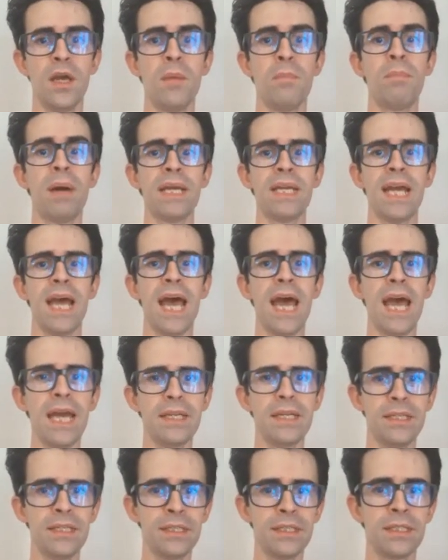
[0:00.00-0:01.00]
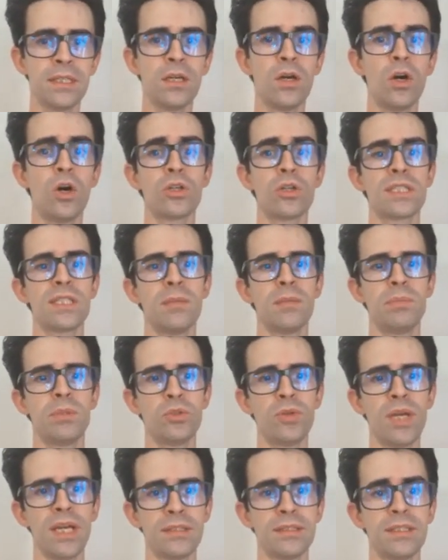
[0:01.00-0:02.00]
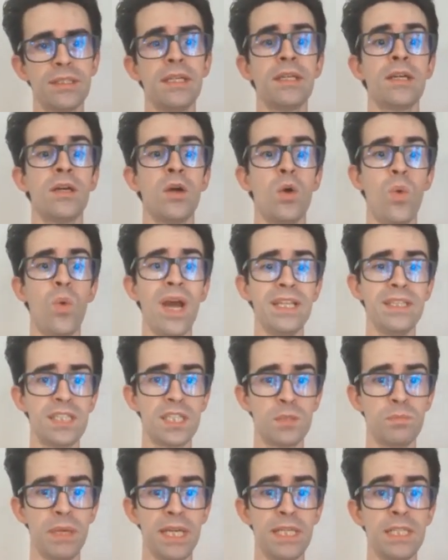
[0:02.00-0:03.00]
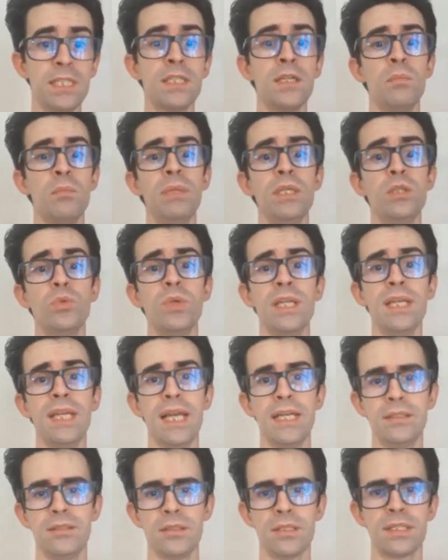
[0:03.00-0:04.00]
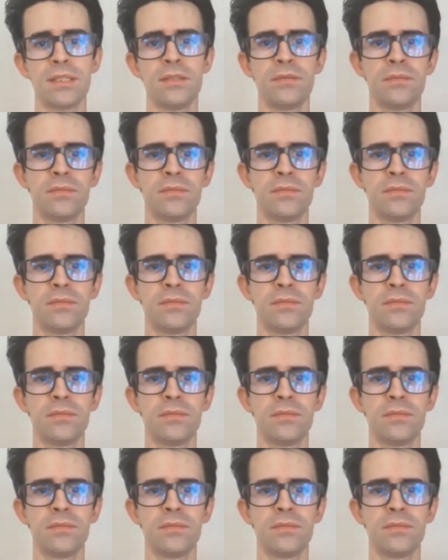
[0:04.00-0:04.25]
by adding or subtracting white space between letters.